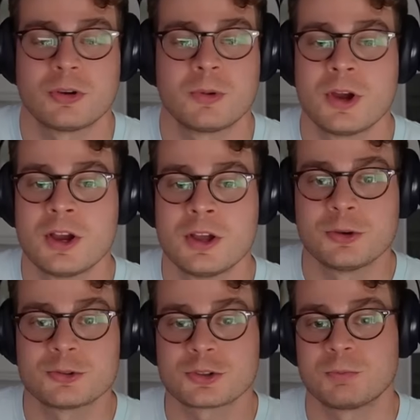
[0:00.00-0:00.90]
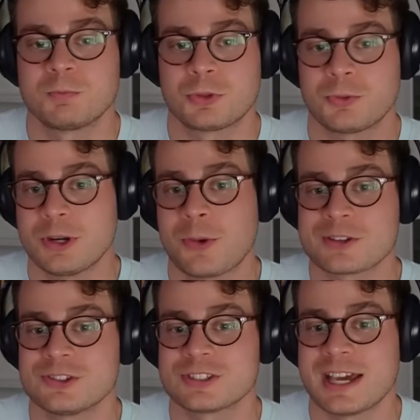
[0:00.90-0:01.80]
So those are 3
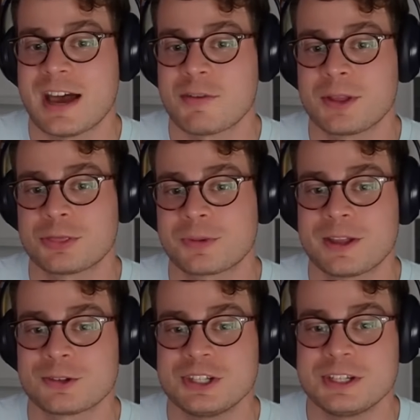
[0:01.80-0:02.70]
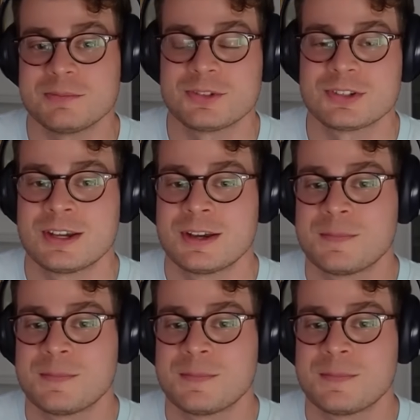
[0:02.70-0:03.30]
questions I have about 3 other teams.